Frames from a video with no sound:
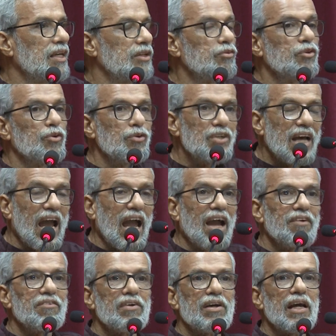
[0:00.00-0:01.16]
You don't
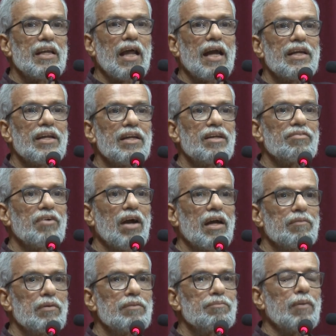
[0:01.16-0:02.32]
have an
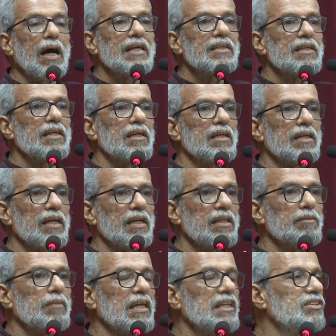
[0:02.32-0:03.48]
identifiable particle in
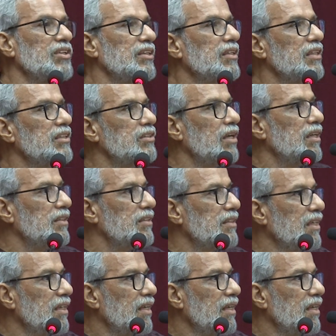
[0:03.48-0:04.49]
the medicine concerned.